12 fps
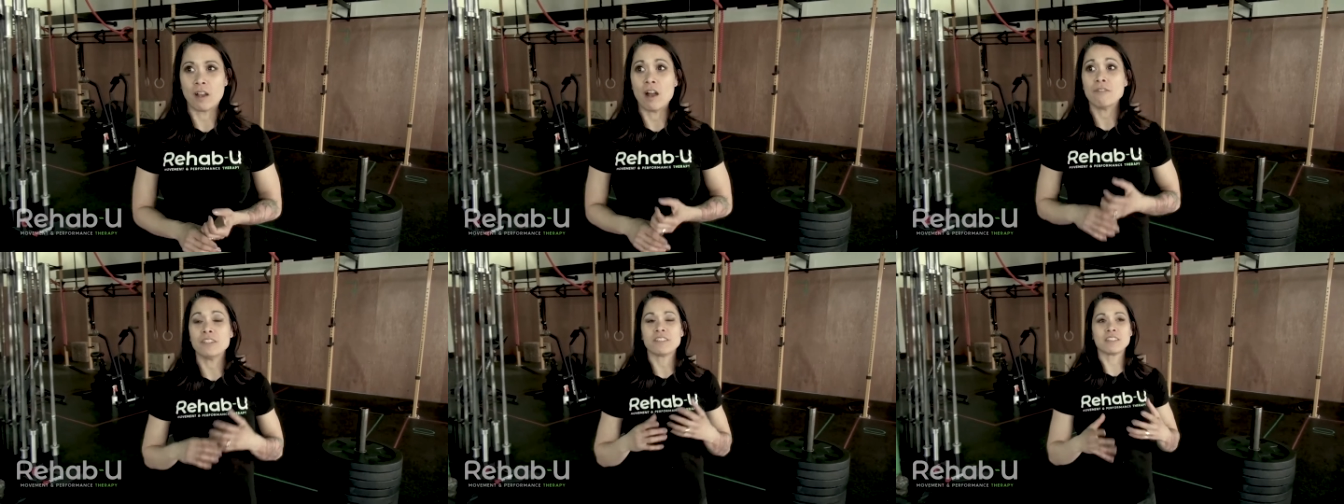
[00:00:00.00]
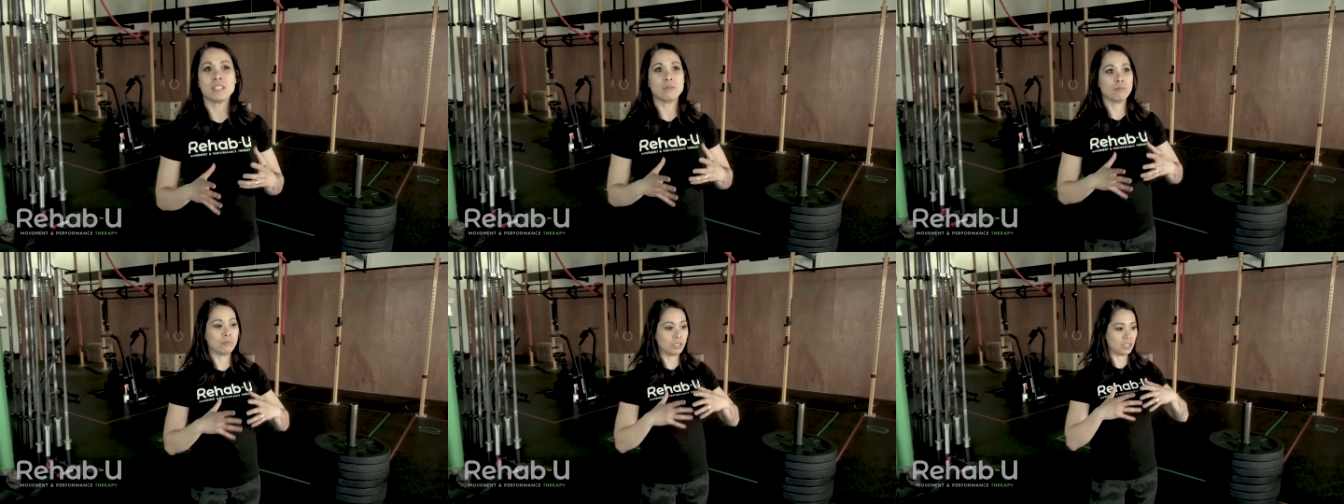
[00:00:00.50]
Obviously,
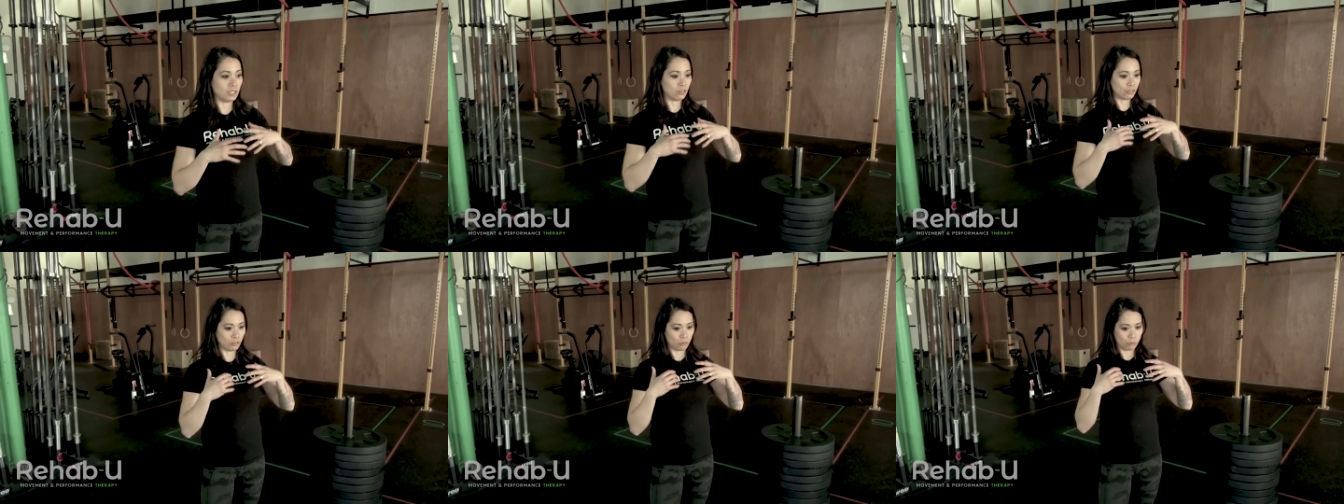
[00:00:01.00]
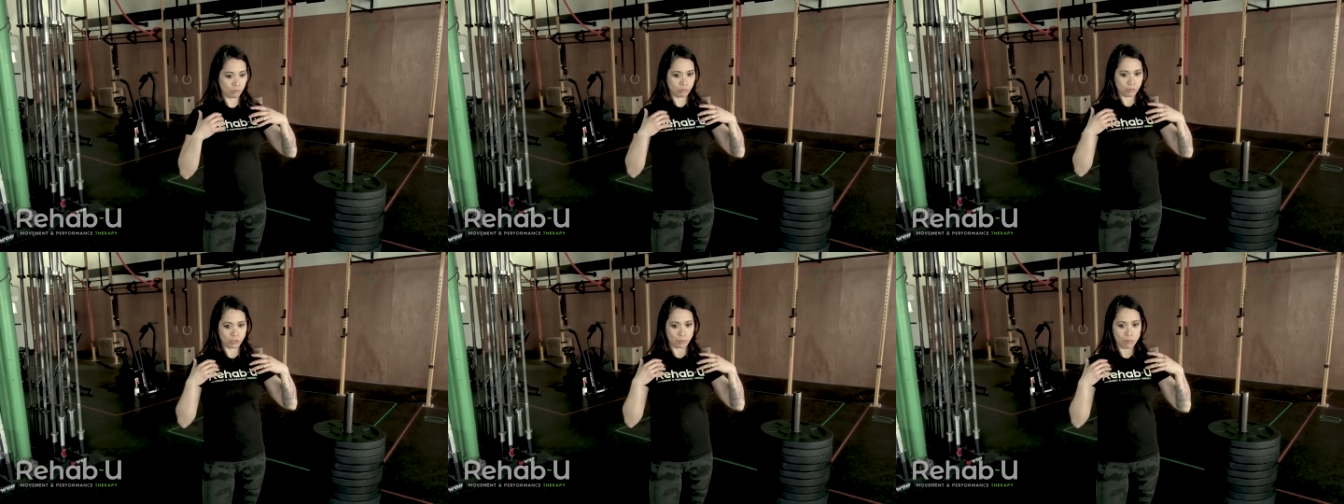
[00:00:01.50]
we need to,
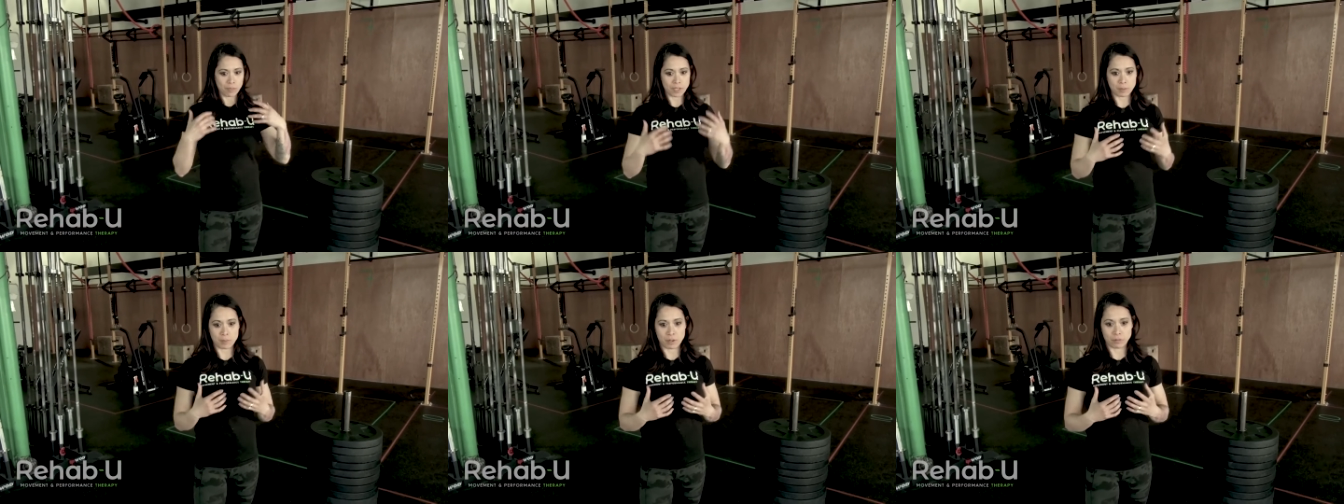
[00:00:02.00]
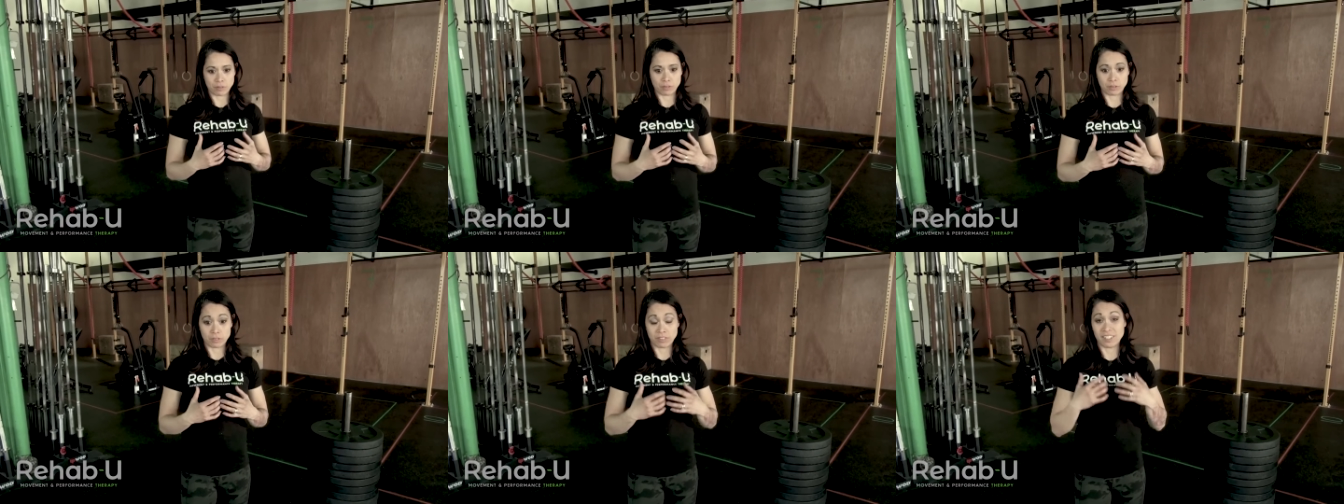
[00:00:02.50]
think about
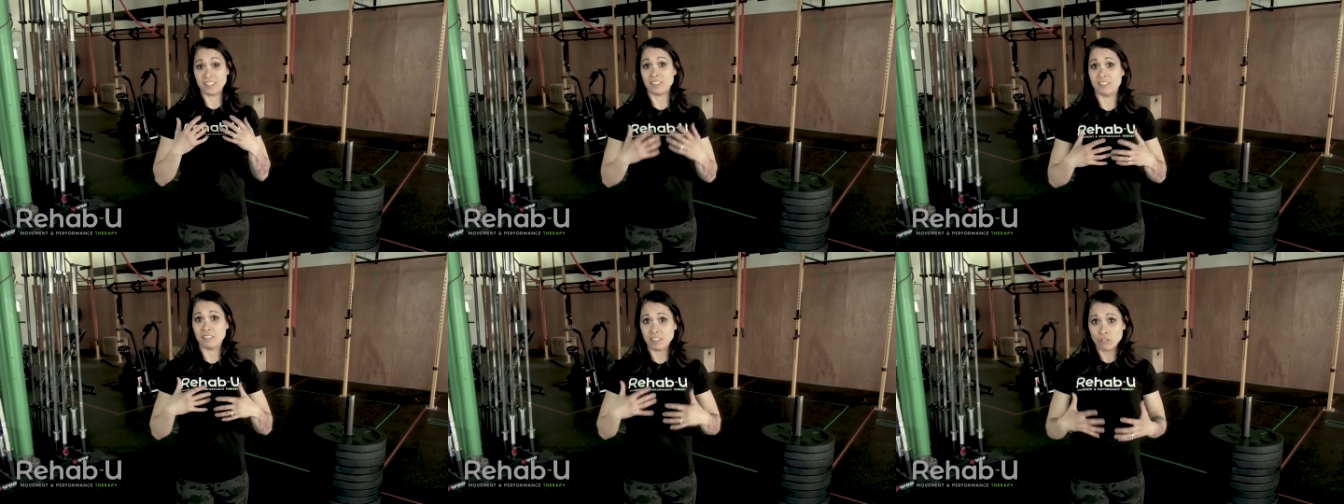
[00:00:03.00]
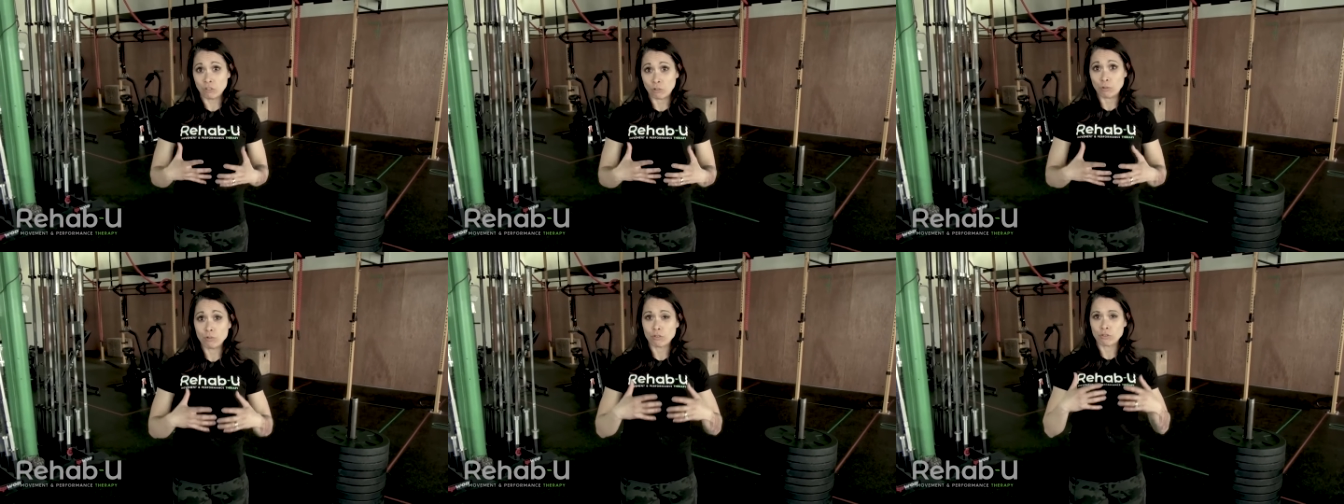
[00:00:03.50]
the tendon
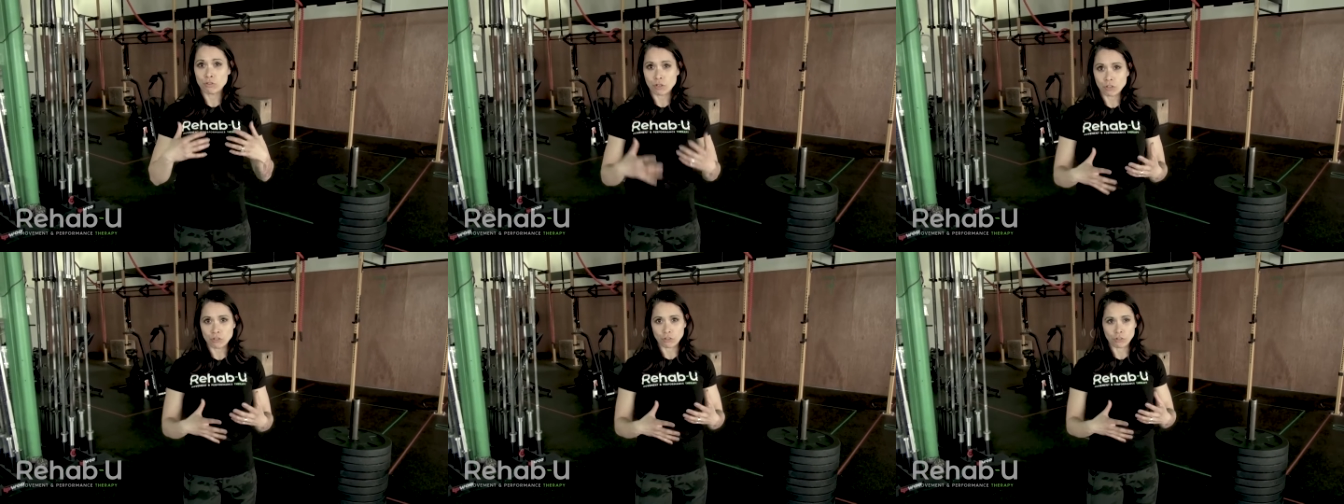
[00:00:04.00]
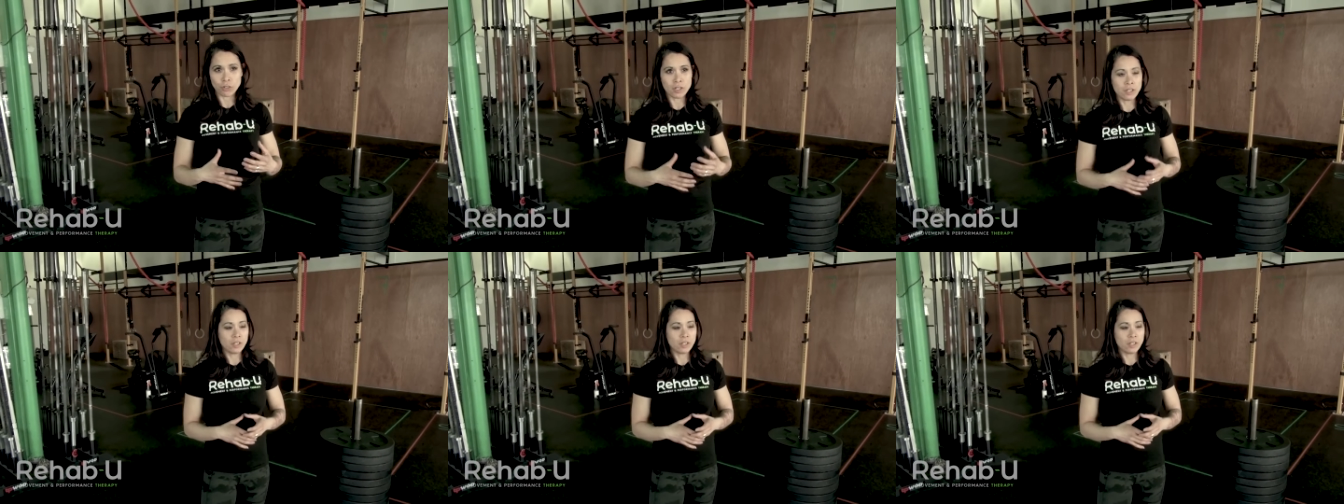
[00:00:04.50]
tissue, the structure.